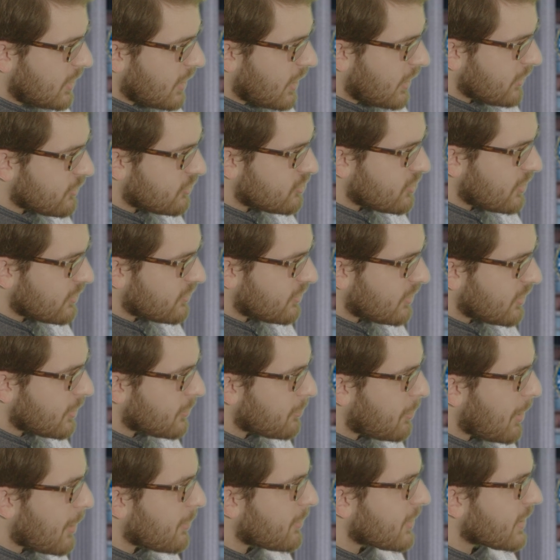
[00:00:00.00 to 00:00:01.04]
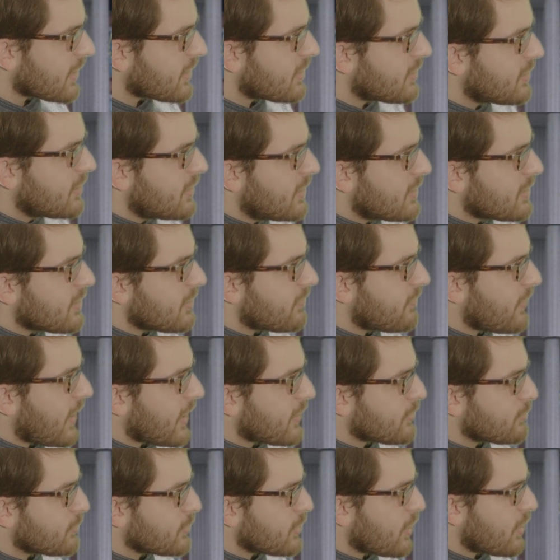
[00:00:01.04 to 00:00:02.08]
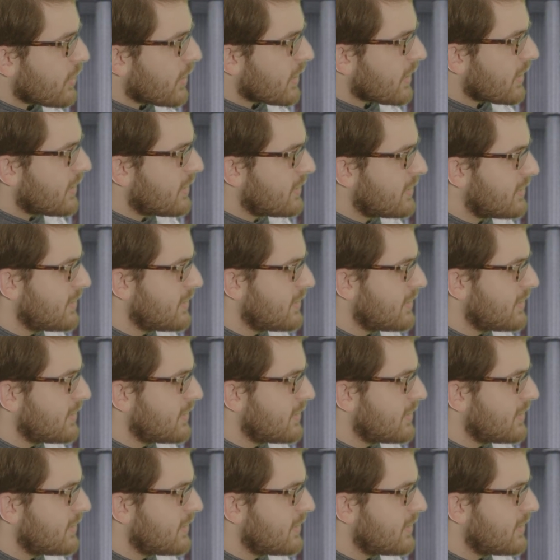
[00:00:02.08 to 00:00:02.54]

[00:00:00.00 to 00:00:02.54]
a suggestion to the public, the facts regarding.